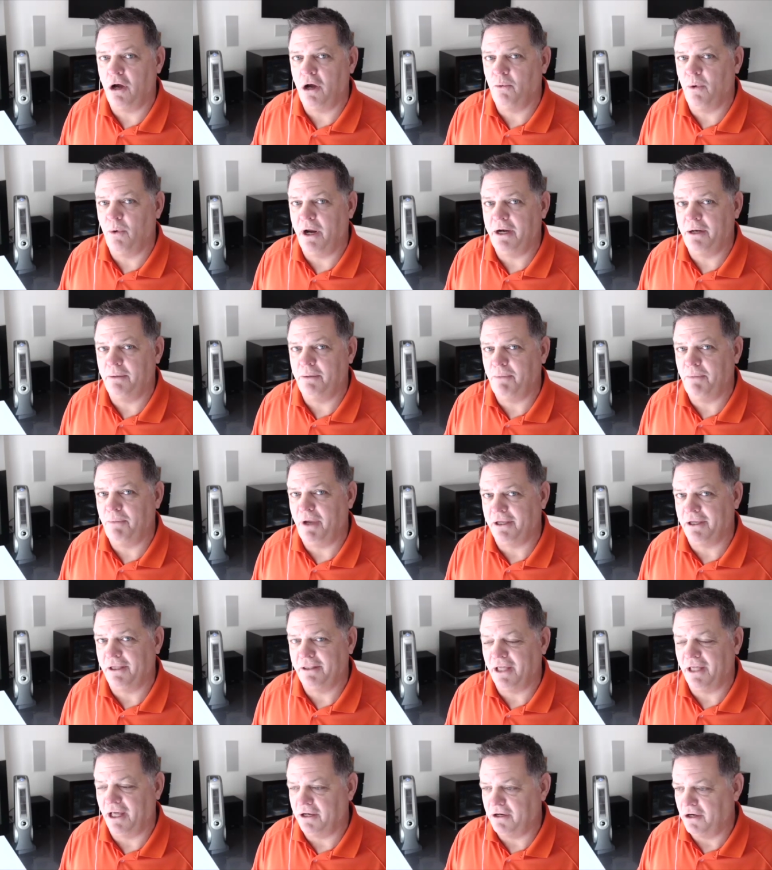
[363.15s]
way to
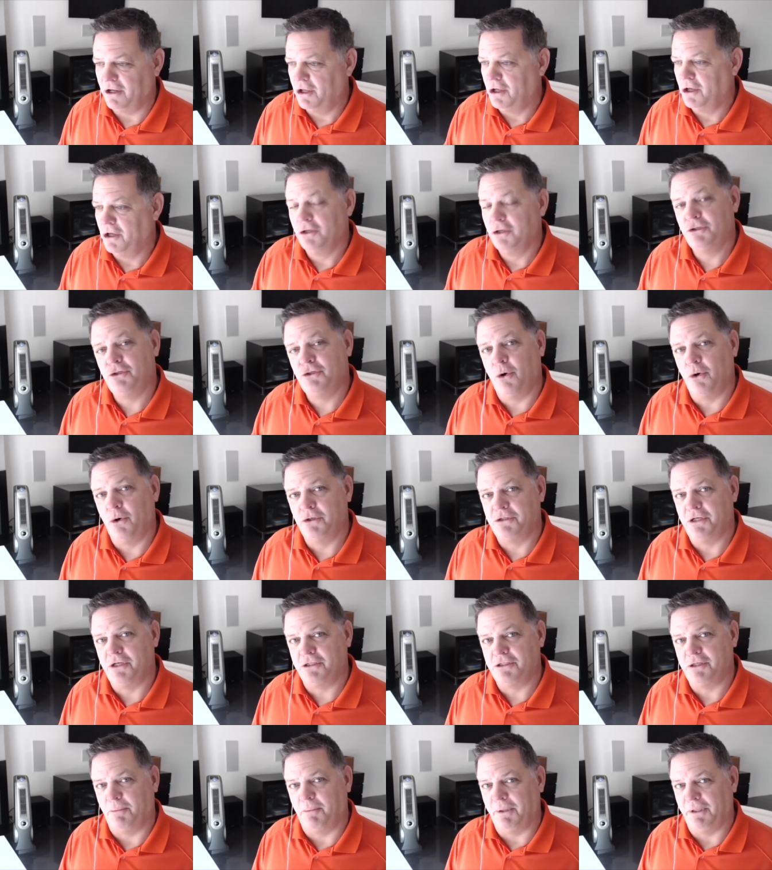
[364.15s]
making that solar
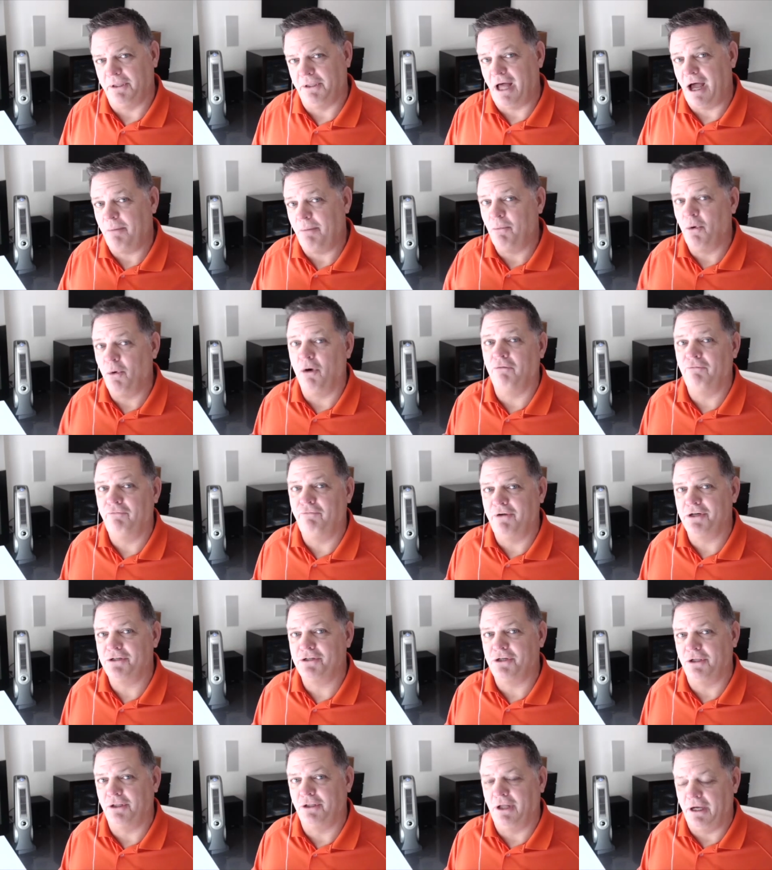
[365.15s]
system a lot more
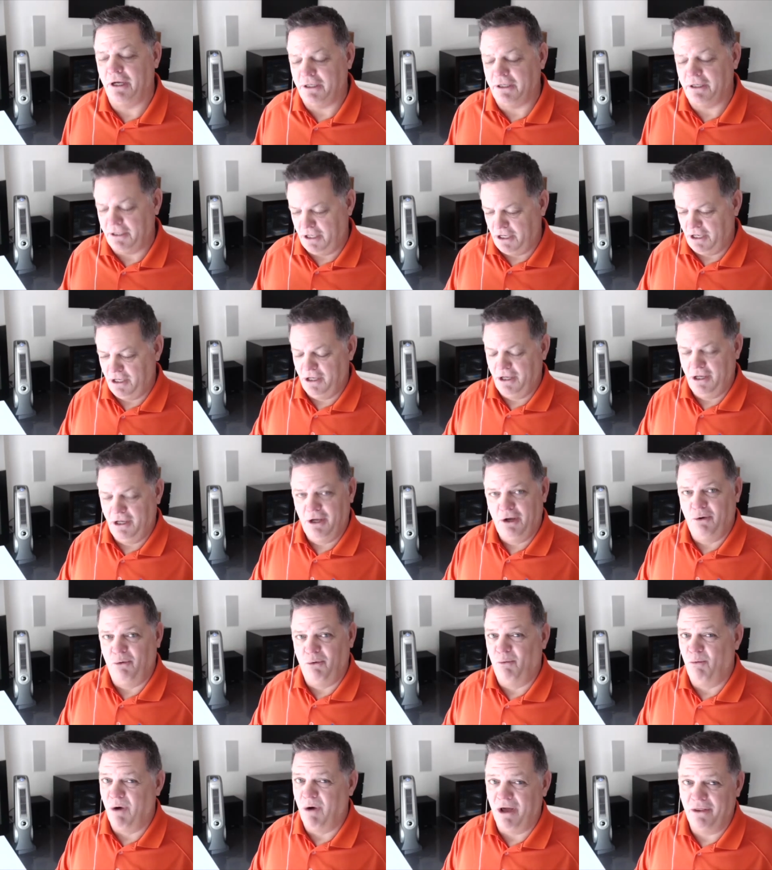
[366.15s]
efficient, like
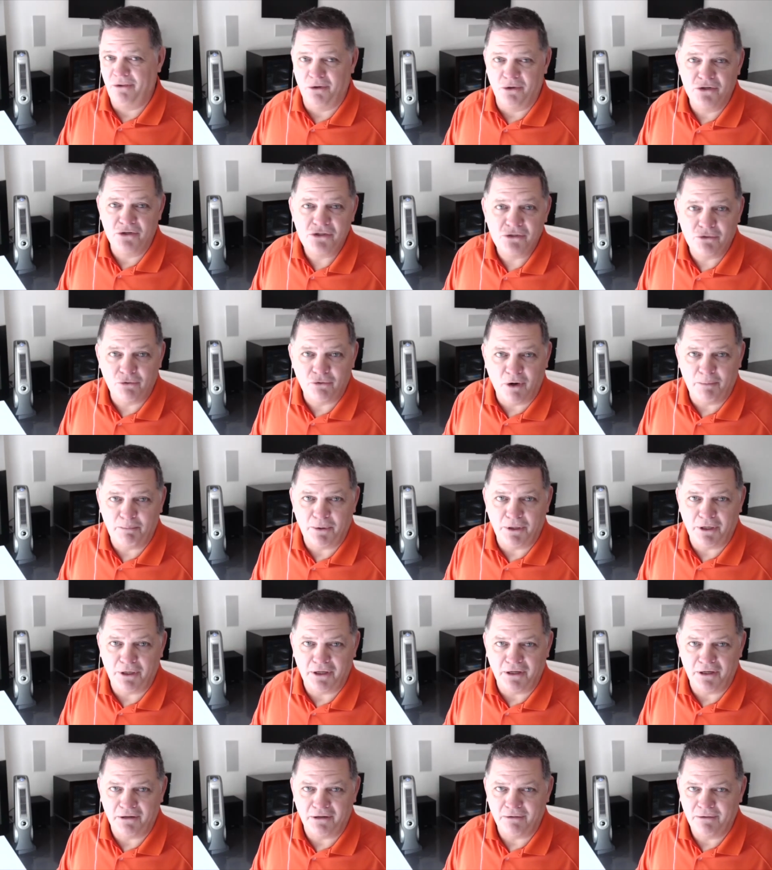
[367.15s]
weather
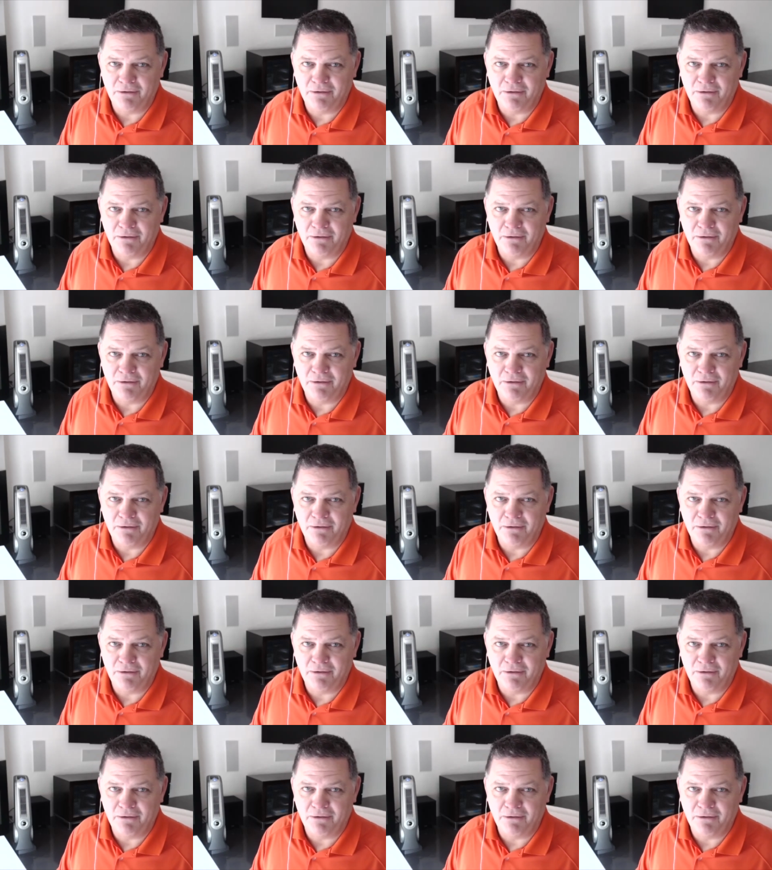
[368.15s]
stripping,